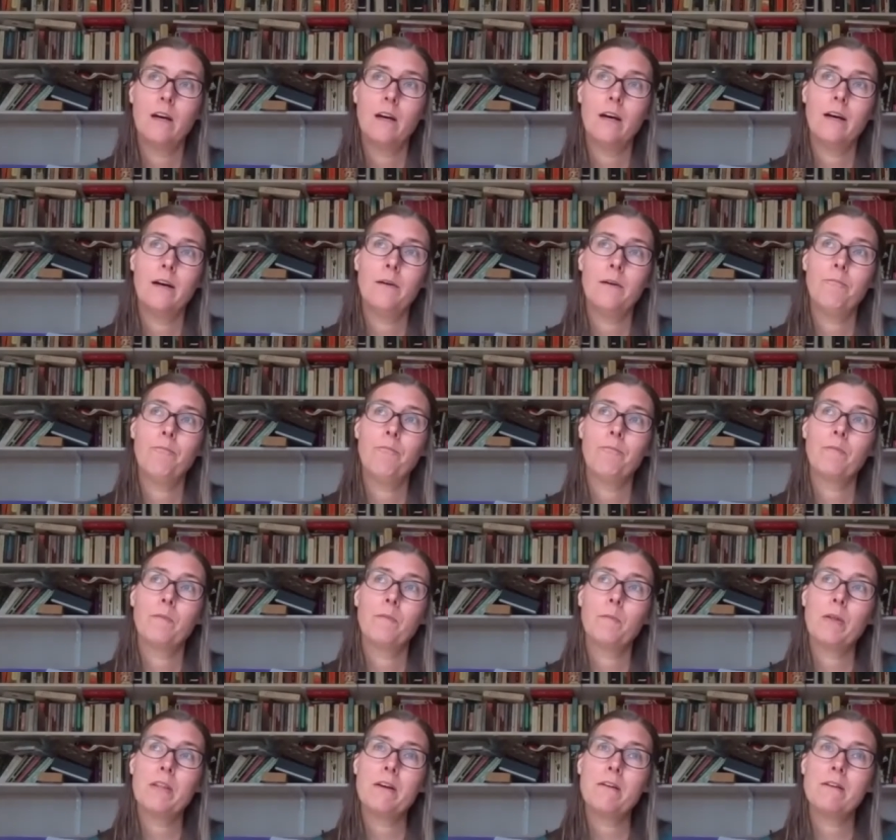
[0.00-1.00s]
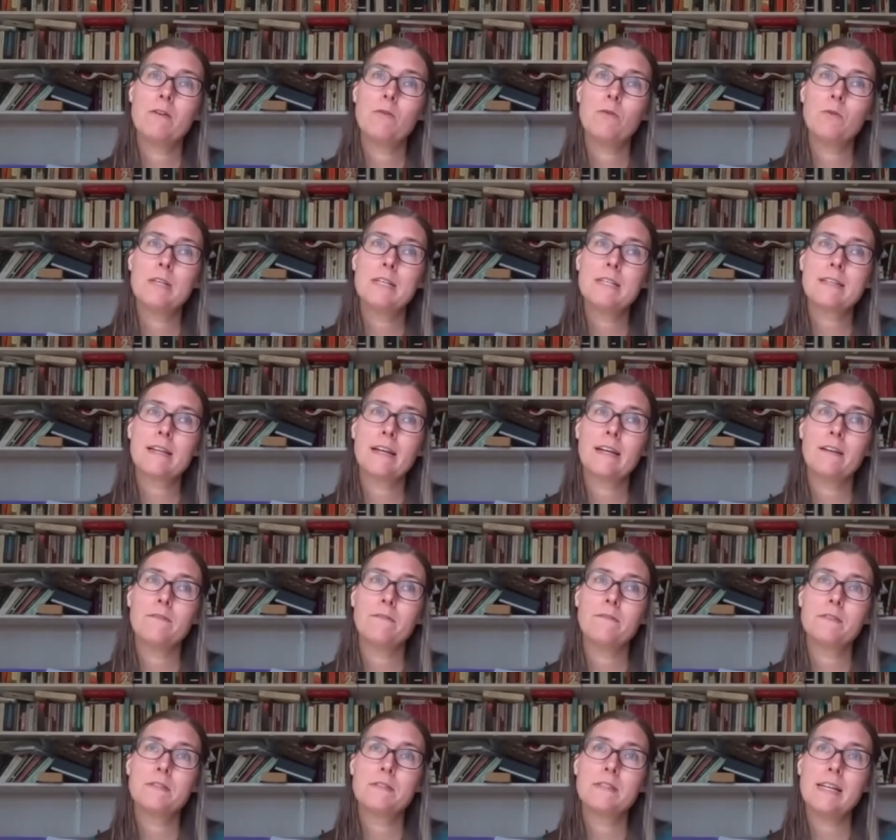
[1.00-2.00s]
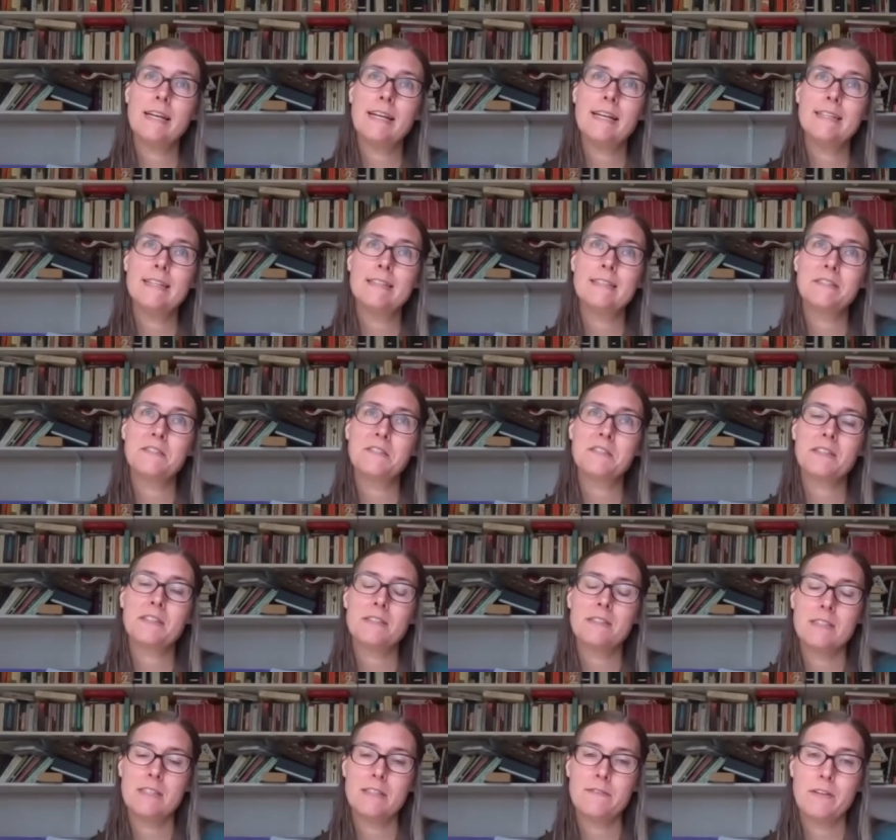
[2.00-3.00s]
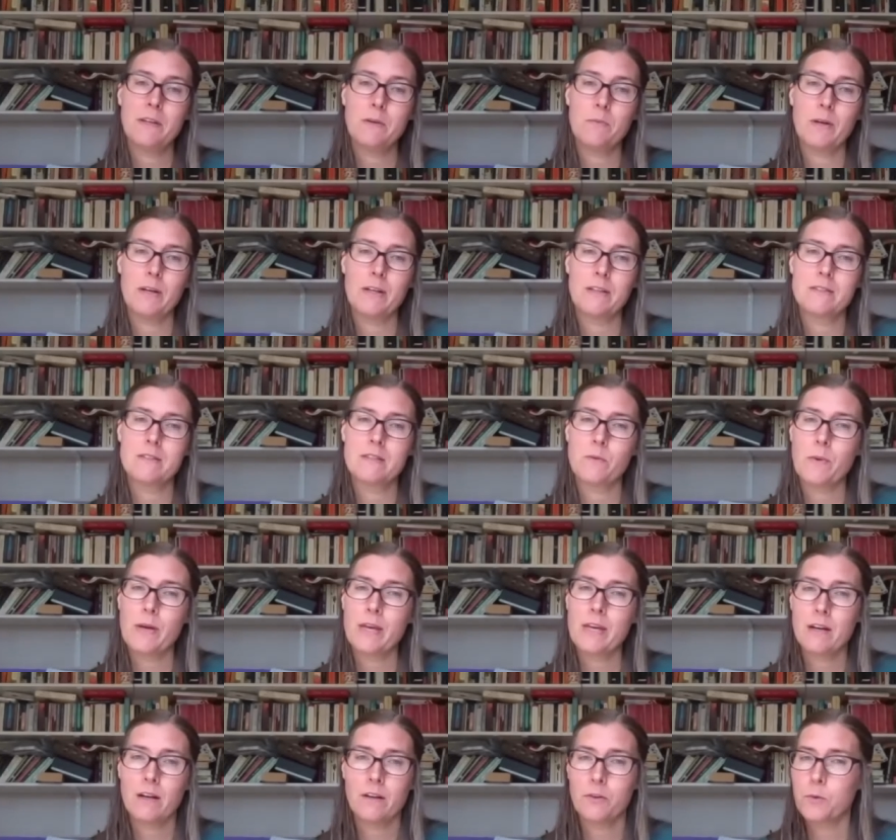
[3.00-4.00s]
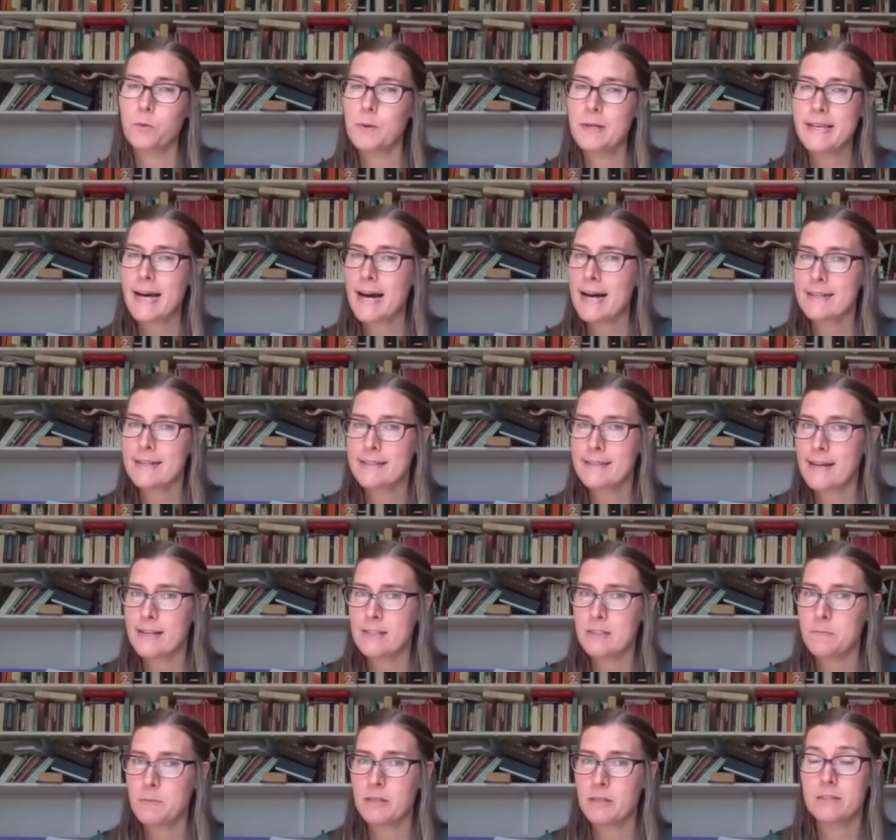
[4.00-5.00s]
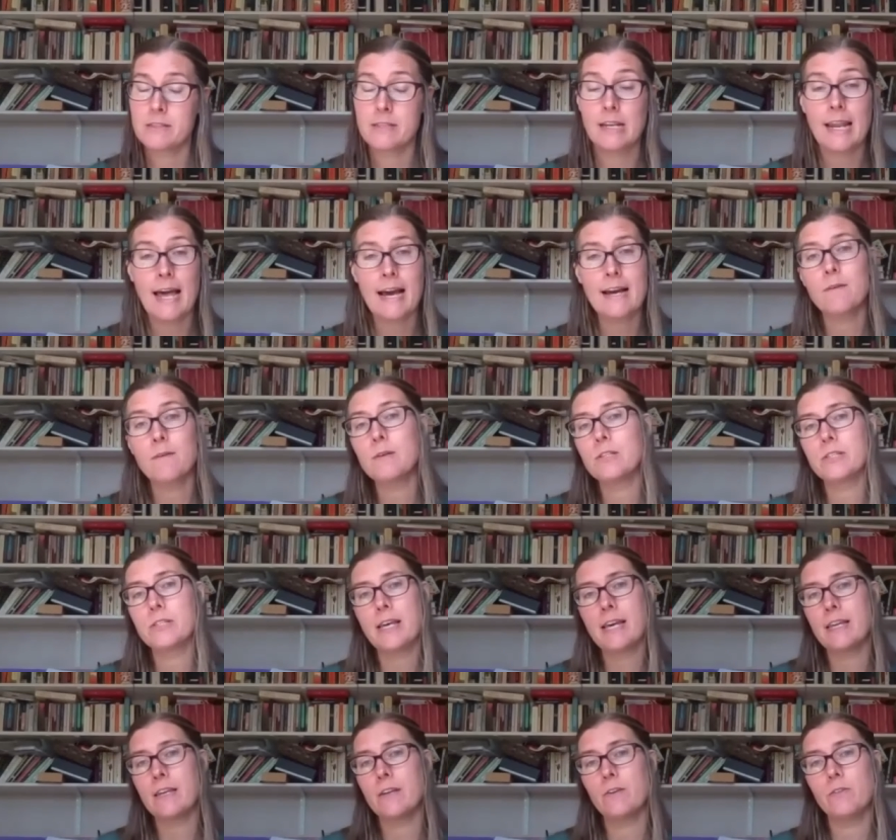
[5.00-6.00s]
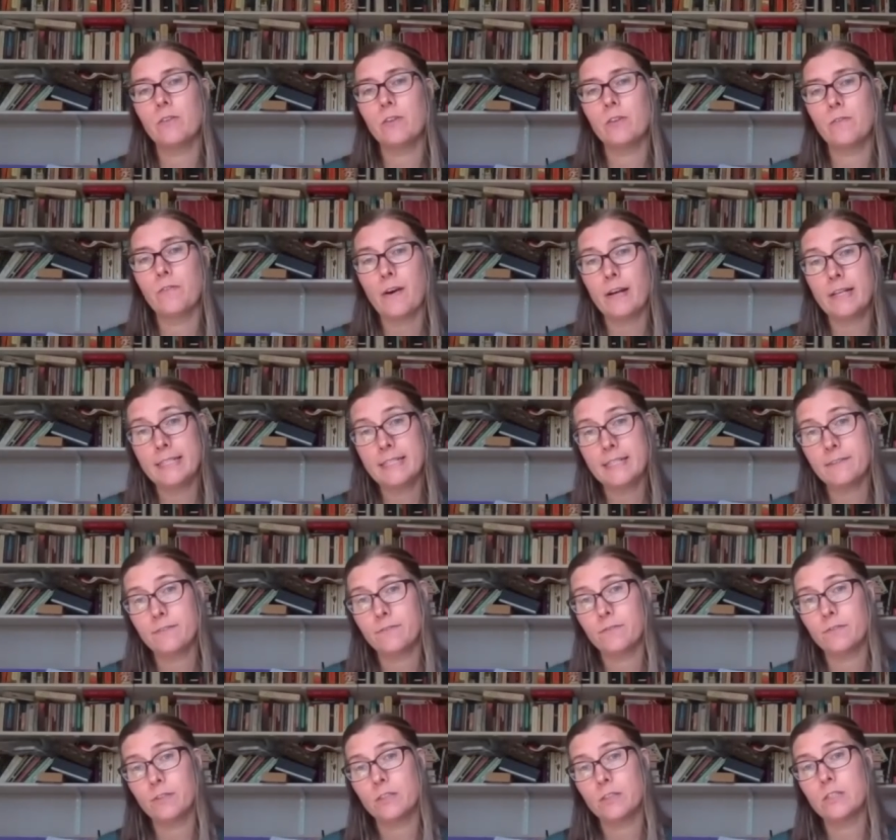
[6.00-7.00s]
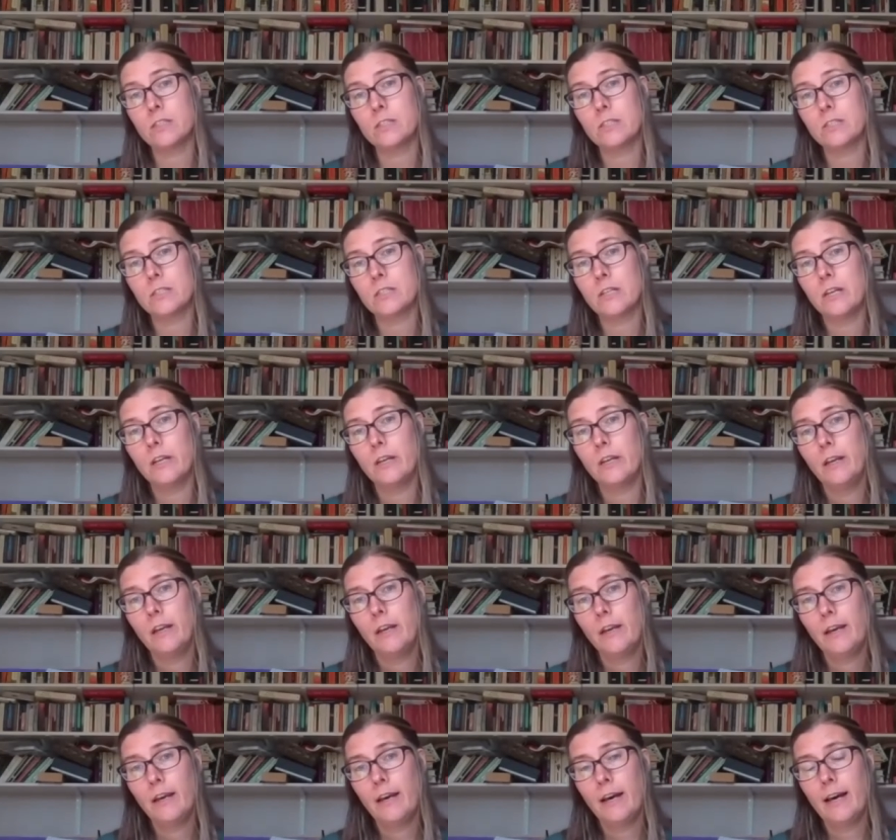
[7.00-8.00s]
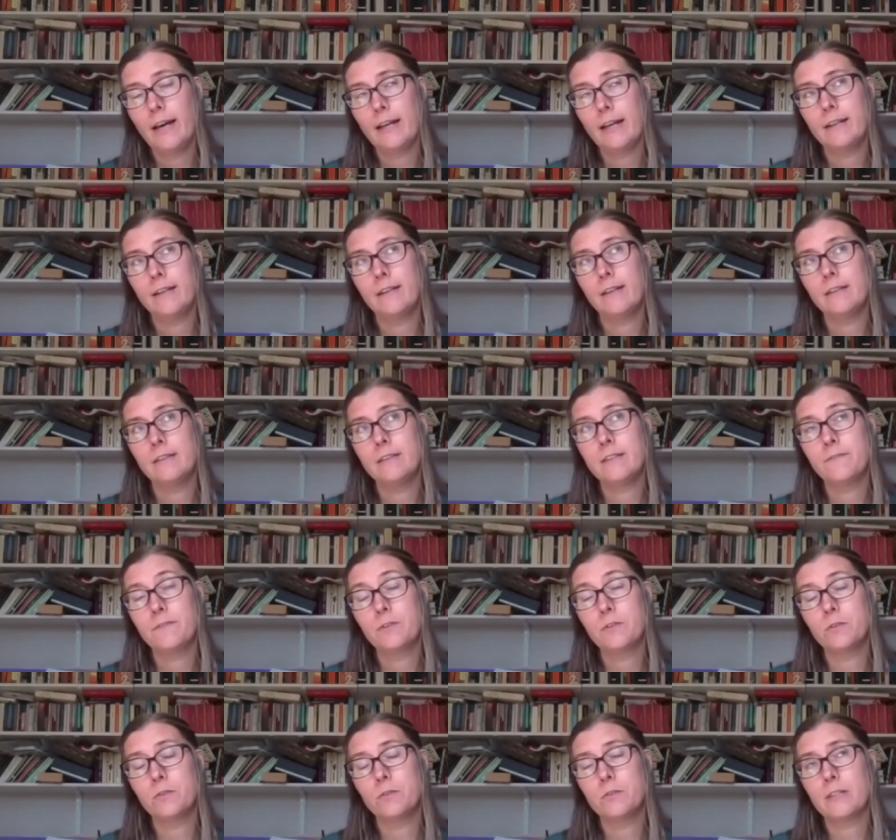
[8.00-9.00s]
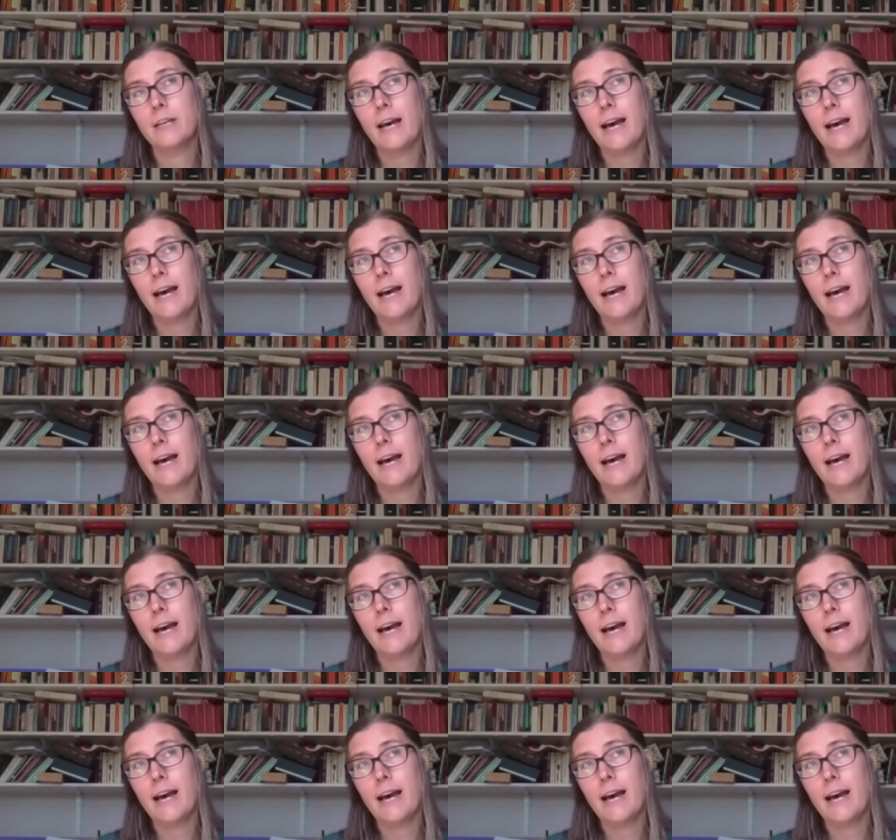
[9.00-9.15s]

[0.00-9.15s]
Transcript: Um, but there are all these kind of hidden scientific worlds that we can't always access because the language they use is very different and difficult to